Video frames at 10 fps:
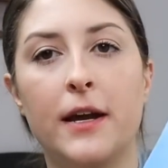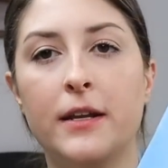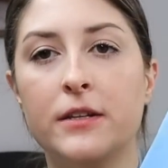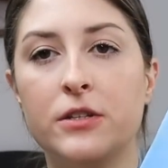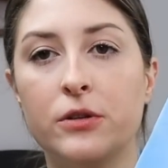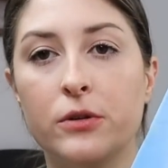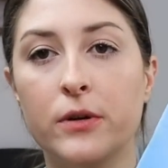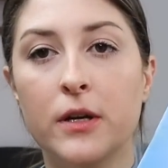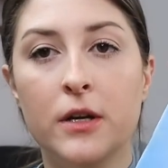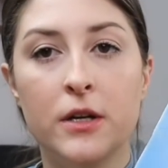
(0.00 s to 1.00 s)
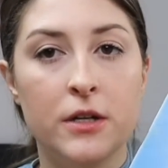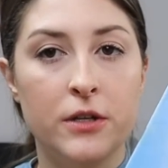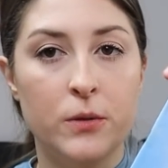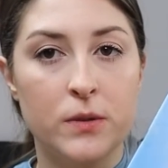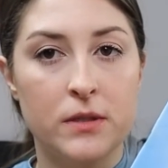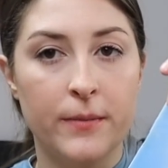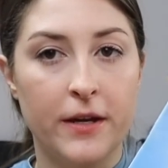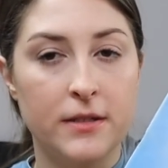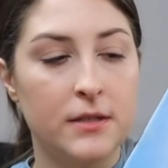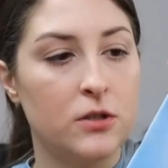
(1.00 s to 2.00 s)
I need to use some
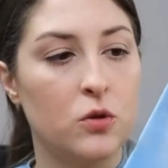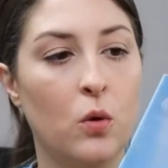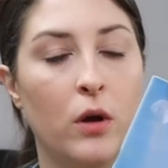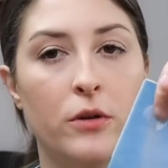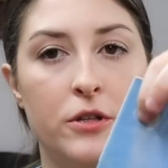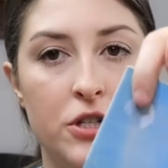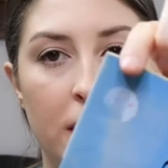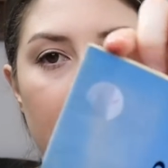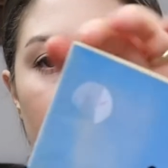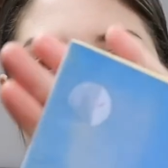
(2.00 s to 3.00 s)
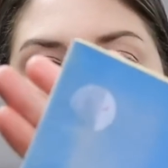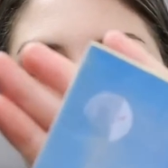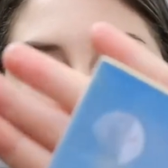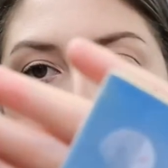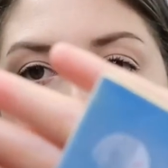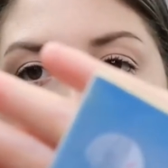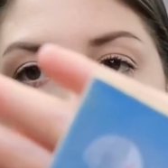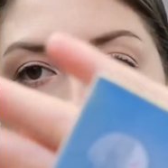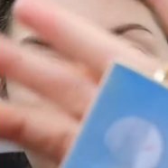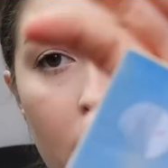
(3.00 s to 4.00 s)
like essential oil to try to get
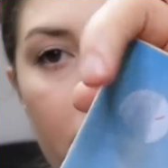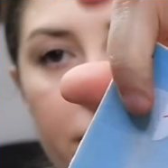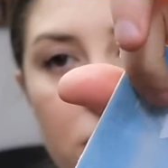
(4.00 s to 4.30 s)
that off.